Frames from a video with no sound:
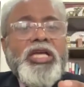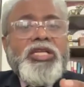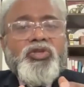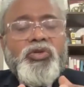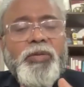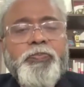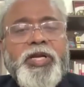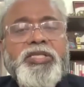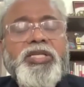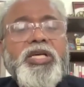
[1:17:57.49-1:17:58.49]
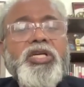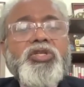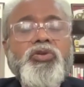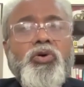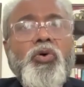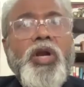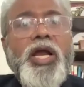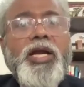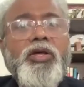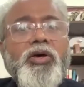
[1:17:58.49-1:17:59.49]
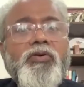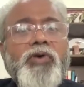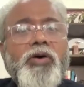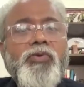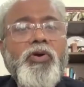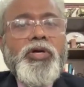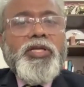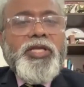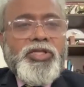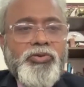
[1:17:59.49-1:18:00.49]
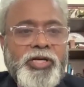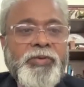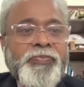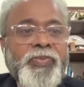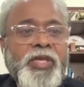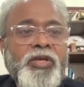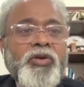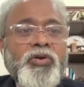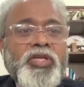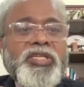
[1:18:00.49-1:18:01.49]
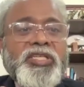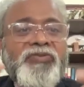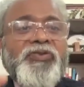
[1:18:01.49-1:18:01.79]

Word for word: And so the priest, so the whole idea of Avalokiteshvara, you know, this